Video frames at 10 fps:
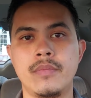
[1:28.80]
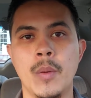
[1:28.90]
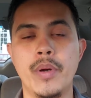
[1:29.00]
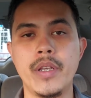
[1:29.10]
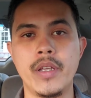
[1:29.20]

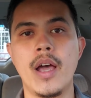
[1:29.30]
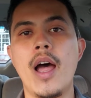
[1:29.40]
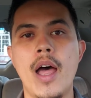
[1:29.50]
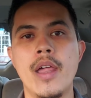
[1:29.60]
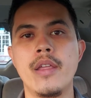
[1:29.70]
but
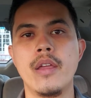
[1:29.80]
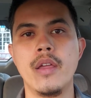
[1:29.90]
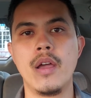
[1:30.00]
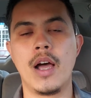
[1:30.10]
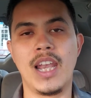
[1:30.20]
God
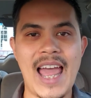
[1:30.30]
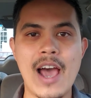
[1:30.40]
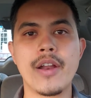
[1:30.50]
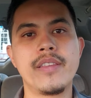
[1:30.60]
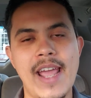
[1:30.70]

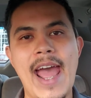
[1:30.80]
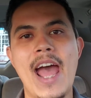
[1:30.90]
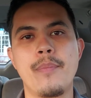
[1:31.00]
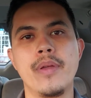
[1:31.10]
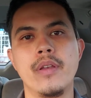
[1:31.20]
allowed it to
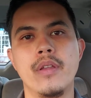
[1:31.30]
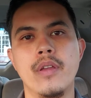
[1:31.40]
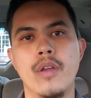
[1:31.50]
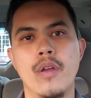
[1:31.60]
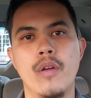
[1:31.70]
happen
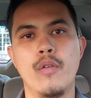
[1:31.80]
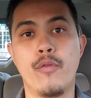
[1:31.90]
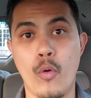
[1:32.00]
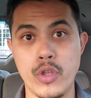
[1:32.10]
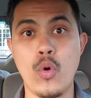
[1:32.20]

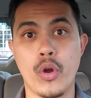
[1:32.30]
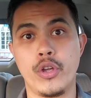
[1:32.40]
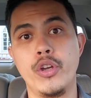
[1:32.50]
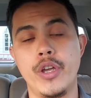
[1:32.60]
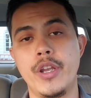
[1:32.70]
for your
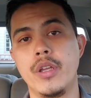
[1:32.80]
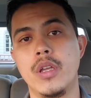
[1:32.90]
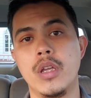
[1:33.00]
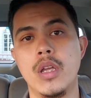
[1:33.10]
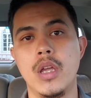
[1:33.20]
good.
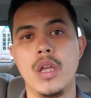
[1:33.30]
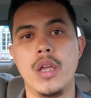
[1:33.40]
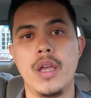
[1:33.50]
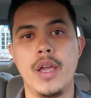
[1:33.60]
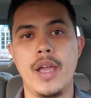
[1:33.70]

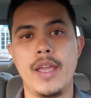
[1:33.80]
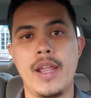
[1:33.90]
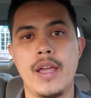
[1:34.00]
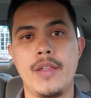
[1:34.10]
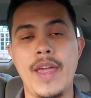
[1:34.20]

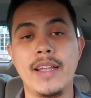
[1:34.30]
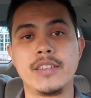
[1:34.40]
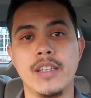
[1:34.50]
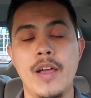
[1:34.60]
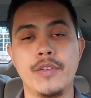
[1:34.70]
And that's
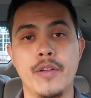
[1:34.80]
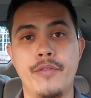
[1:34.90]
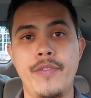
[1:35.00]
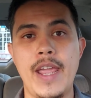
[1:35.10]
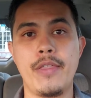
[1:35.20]
a level of
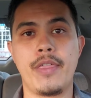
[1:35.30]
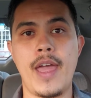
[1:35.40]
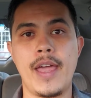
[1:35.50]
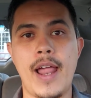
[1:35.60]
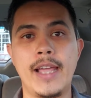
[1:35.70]
faith
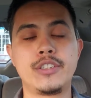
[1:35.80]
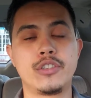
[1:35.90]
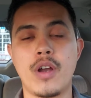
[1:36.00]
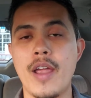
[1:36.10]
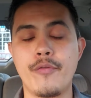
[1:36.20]
that I
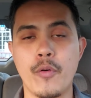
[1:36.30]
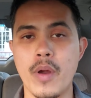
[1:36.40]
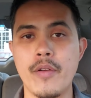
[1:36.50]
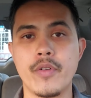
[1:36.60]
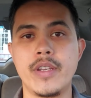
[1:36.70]
strive for
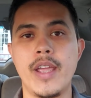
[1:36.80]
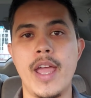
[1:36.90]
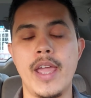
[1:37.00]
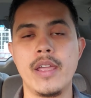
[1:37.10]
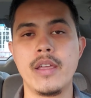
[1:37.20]
every
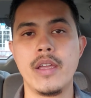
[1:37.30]
day.